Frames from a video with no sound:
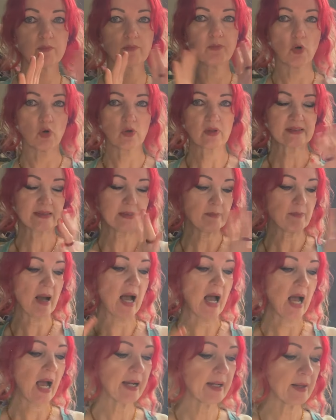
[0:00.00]
boxy
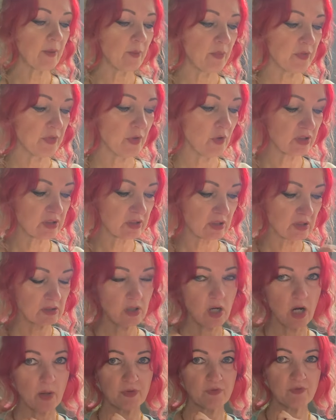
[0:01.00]
bag. I'm going to
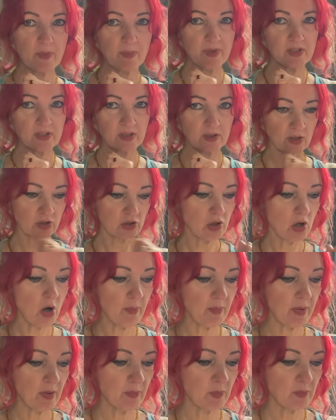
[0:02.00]
tie with ribbons at the
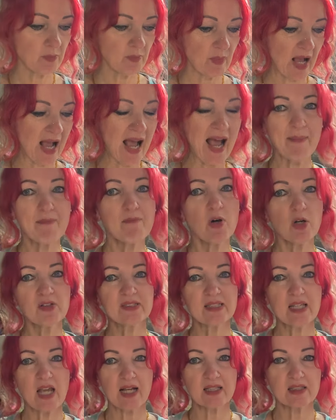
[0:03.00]
top.
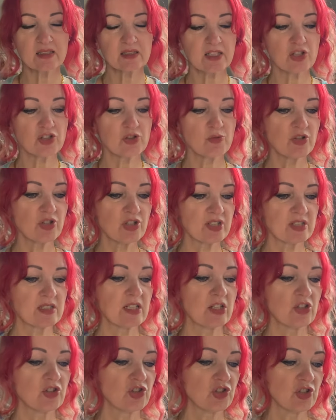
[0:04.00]
Mostly hand stitch. I'm going to
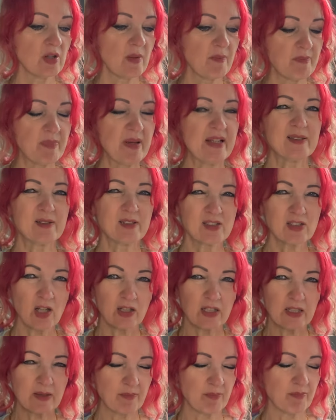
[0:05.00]
stitch bits
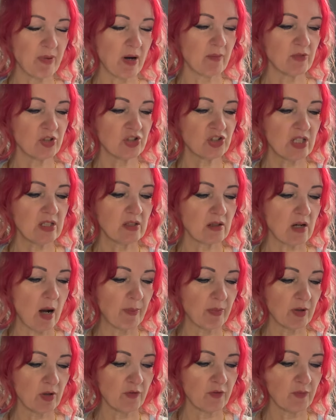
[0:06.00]
slightly by machine, a
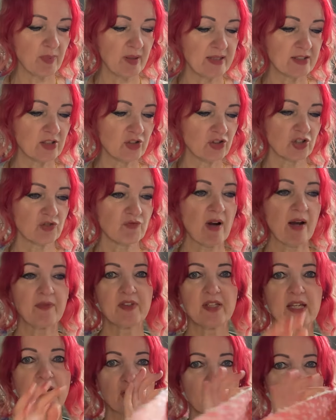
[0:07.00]
couple of pieces just around
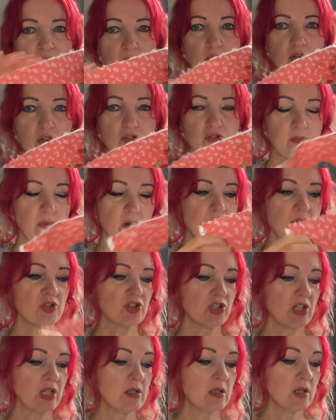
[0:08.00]
the edge here. I'm going to do by
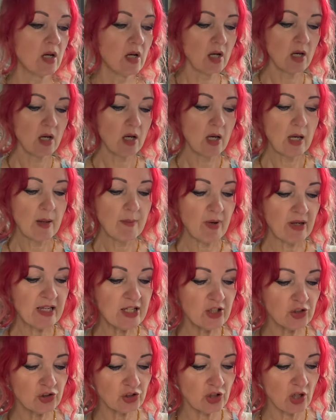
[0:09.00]
machine. But
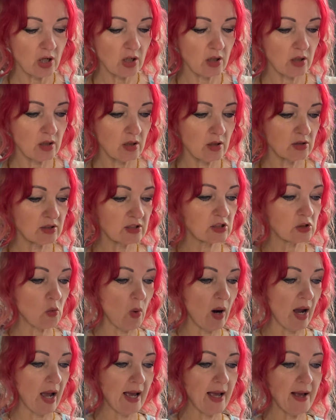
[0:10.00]
each
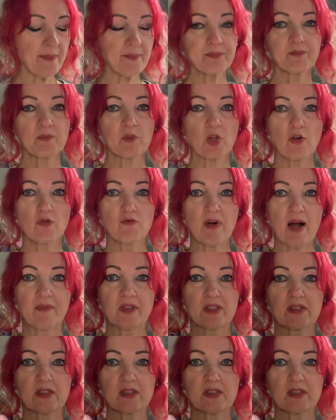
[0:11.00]
square around the